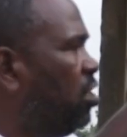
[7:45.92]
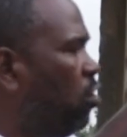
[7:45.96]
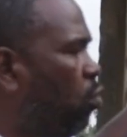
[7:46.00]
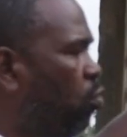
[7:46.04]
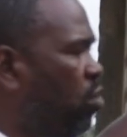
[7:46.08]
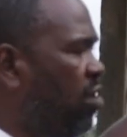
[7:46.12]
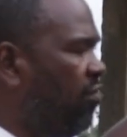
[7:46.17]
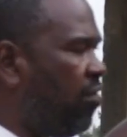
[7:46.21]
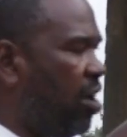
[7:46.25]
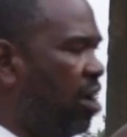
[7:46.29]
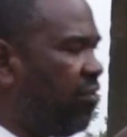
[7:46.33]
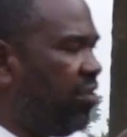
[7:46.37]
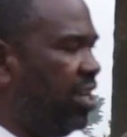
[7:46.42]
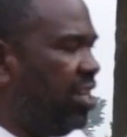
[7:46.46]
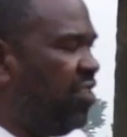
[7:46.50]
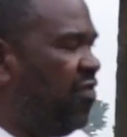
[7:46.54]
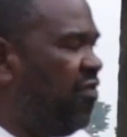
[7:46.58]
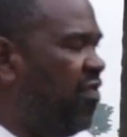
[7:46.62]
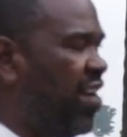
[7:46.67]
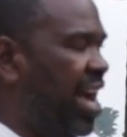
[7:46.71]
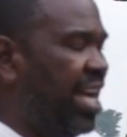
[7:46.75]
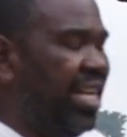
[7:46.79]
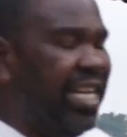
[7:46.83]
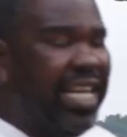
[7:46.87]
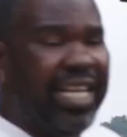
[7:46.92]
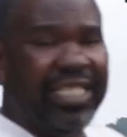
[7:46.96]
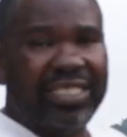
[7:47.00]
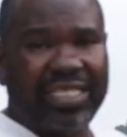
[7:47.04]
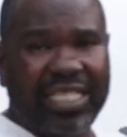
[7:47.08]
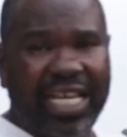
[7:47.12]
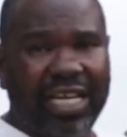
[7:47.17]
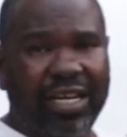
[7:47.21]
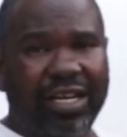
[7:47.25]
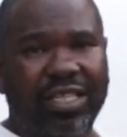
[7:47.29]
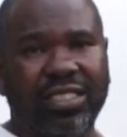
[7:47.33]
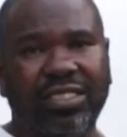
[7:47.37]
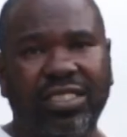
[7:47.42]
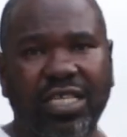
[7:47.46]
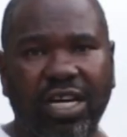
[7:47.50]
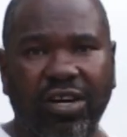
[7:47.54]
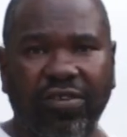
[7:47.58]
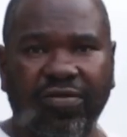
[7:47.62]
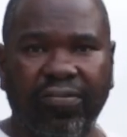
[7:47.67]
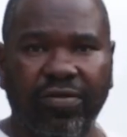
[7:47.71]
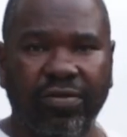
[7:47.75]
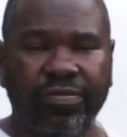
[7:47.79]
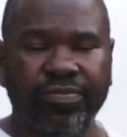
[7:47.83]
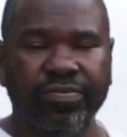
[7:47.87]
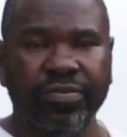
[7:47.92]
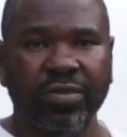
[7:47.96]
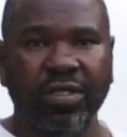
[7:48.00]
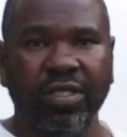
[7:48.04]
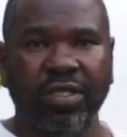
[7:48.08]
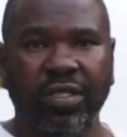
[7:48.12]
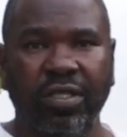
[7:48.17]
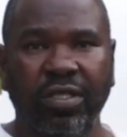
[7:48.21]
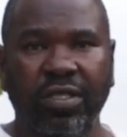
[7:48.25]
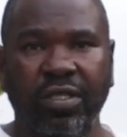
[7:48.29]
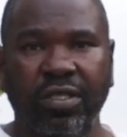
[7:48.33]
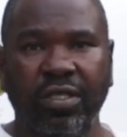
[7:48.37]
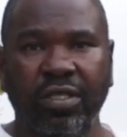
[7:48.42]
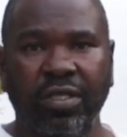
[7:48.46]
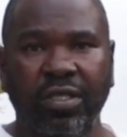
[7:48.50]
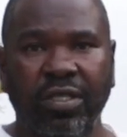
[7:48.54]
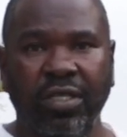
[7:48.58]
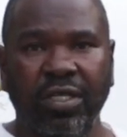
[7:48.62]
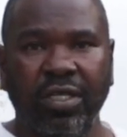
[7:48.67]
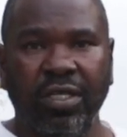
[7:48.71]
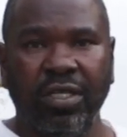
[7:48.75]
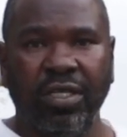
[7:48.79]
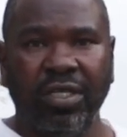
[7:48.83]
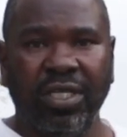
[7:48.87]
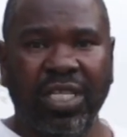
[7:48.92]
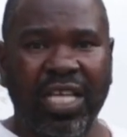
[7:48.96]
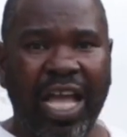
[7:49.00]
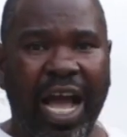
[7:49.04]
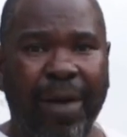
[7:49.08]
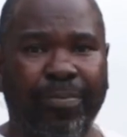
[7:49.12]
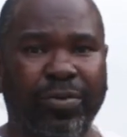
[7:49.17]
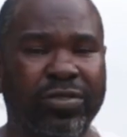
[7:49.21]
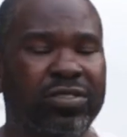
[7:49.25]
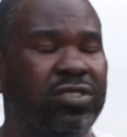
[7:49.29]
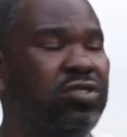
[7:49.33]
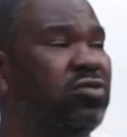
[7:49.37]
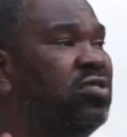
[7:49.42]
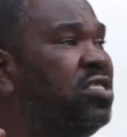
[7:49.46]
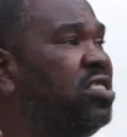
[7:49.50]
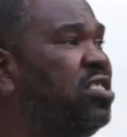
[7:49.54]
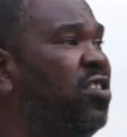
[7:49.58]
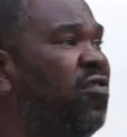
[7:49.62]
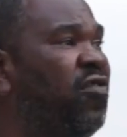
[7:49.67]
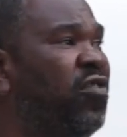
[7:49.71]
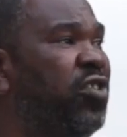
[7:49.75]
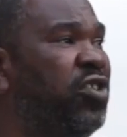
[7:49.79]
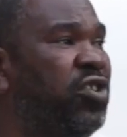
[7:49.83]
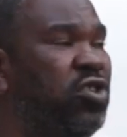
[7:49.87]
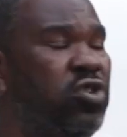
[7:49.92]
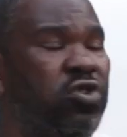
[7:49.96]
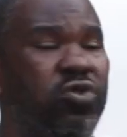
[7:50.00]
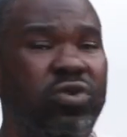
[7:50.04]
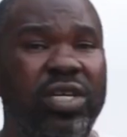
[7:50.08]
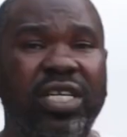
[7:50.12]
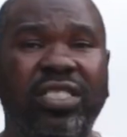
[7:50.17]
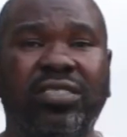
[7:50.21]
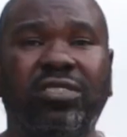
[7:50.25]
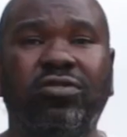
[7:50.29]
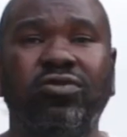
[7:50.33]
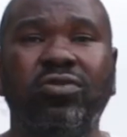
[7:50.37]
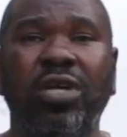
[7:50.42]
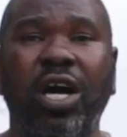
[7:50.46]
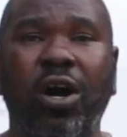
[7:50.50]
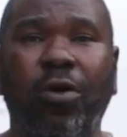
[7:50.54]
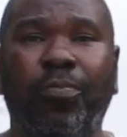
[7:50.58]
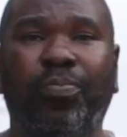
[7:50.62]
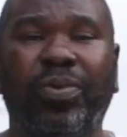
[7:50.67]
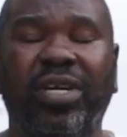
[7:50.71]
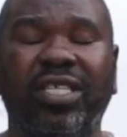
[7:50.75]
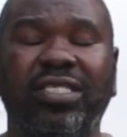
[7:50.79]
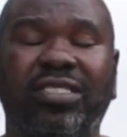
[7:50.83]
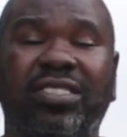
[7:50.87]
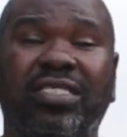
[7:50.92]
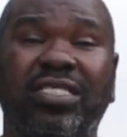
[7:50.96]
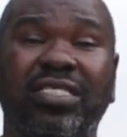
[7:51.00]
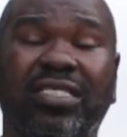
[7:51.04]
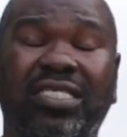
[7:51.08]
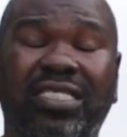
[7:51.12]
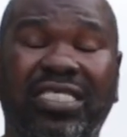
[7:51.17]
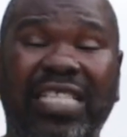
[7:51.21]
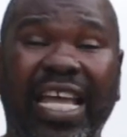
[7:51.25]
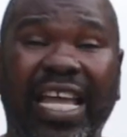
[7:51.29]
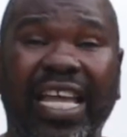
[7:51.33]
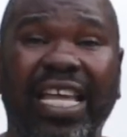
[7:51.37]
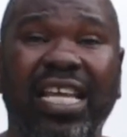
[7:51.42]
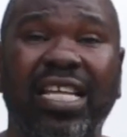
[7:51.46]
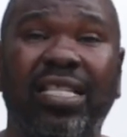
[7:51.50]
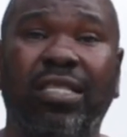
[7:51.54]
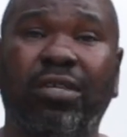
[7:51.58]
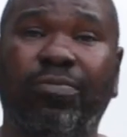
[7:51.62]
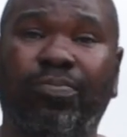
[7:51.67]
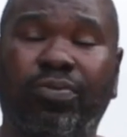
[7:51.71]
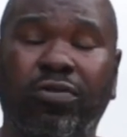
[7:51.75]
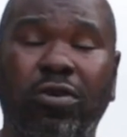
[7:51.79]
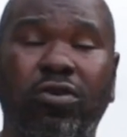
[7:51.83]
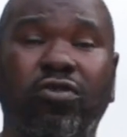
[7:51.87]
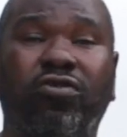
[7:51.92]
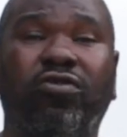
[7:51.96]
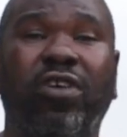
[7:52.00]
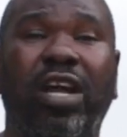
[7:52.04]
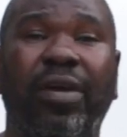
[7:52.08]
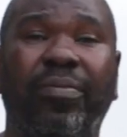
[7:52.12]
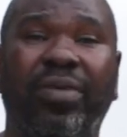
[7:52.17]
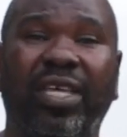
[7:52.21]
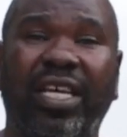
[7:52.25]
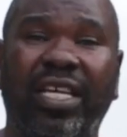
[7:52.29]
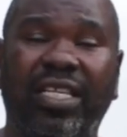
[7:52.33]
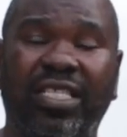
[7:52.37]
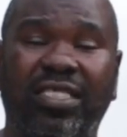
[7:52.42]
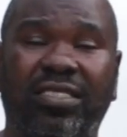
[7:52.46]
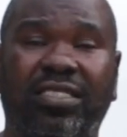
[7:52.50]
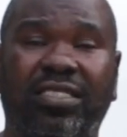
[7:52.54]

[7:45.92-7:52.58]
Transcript: We've already financed that ourselves. The opportunity for you is to help us sustain the programming in this